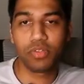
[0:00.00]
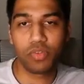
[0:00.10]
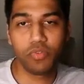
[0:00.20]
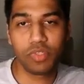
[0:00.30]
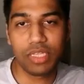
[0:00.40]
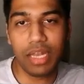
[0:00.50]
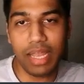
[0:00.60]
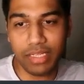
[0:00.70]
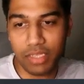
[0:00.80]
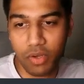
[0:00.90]
if you see the
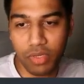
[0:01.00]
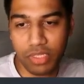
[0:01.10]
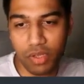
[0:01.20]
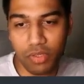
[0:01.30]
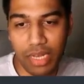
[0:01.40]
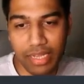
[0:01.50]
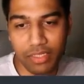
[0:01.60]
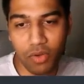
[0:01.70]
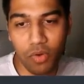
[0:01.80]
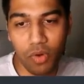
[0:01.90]
legacy code, this is how the legacy
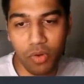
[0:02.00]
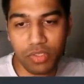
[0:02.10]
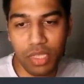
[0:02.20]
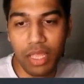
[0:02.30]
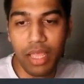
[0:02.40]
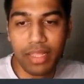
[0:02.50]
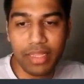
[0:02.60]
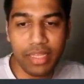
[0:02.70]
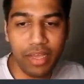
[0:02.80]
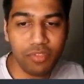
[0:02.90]
code looks. They
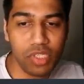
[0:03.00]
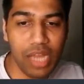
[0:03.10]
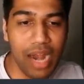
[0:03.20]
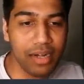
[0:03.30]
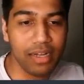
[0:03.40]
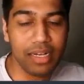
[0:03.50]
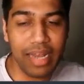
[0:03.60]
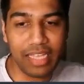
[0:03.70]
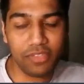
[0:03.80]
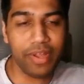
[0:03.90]
have just added a
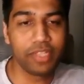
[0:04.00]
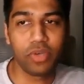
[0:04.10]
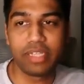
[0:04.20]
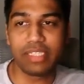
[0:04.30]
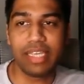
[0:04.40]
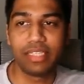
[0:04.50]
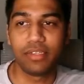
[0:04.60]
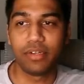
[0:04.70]
next file, so it's easier